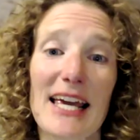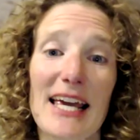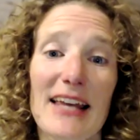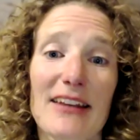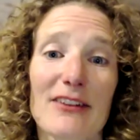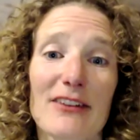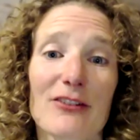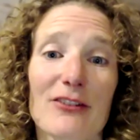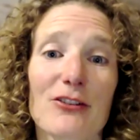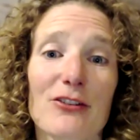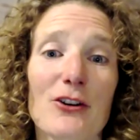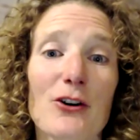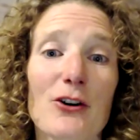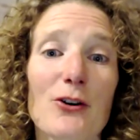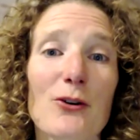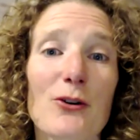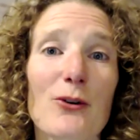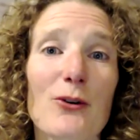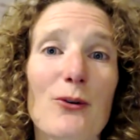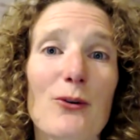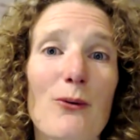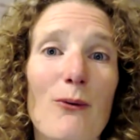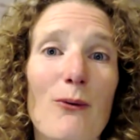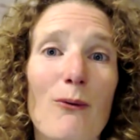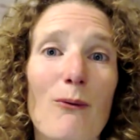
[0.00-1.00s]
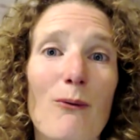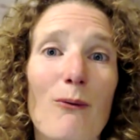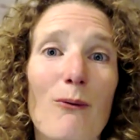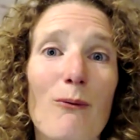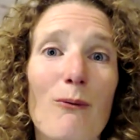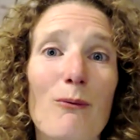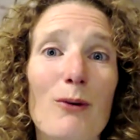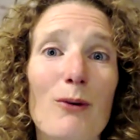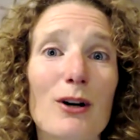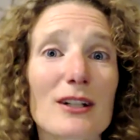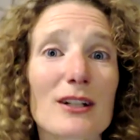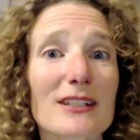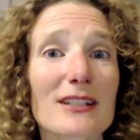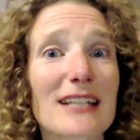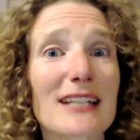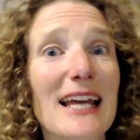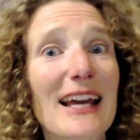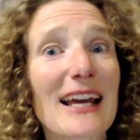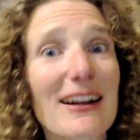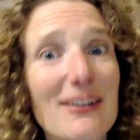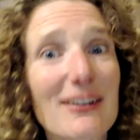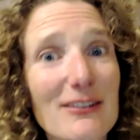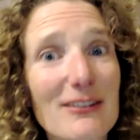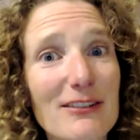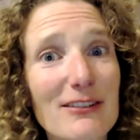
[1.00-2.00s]
So what
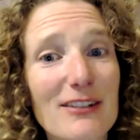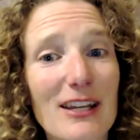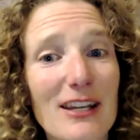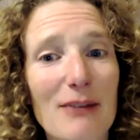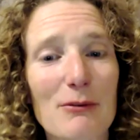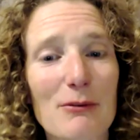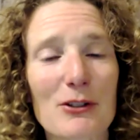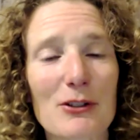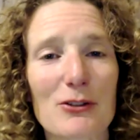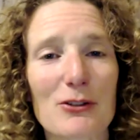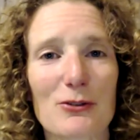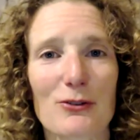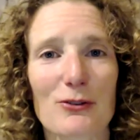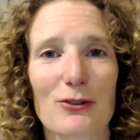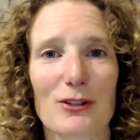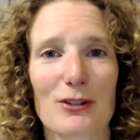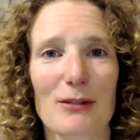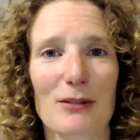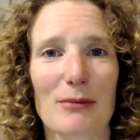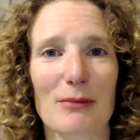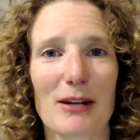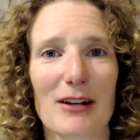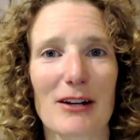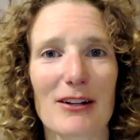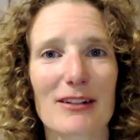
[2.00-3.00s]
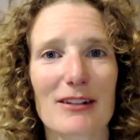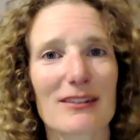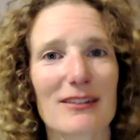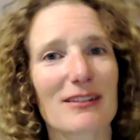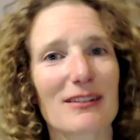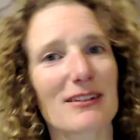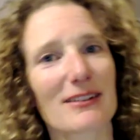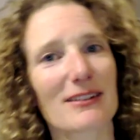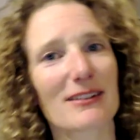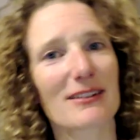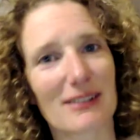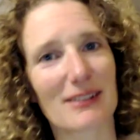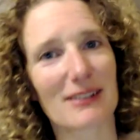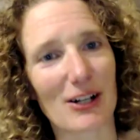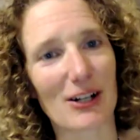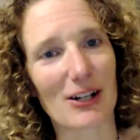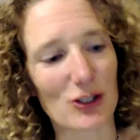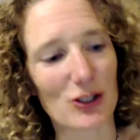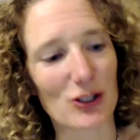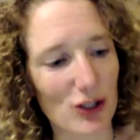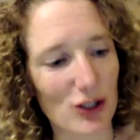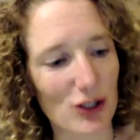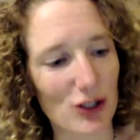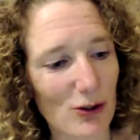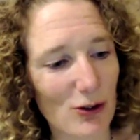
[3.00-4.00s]
else can we do about it? I
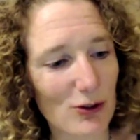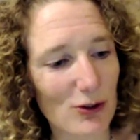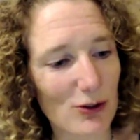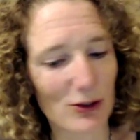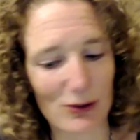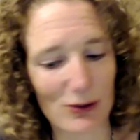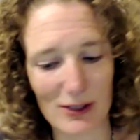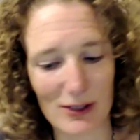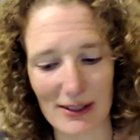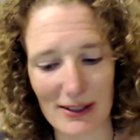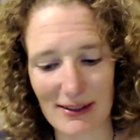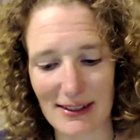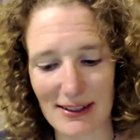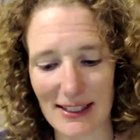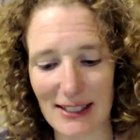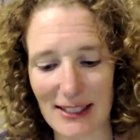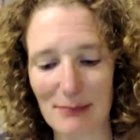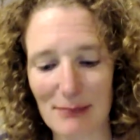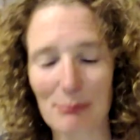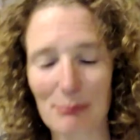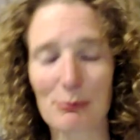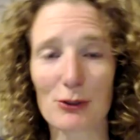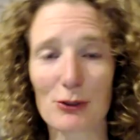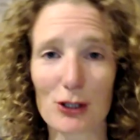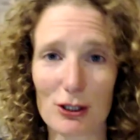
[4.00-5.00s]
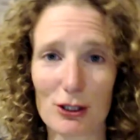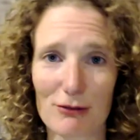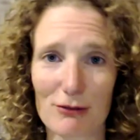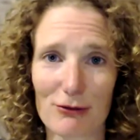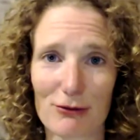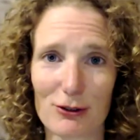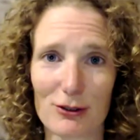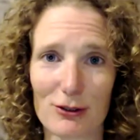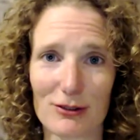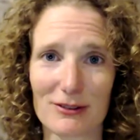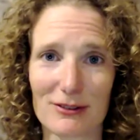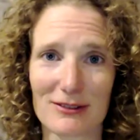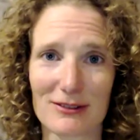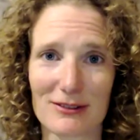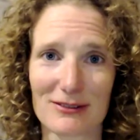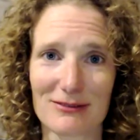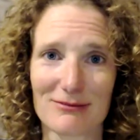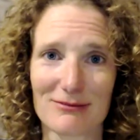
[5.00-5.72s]
showed you these little beautiful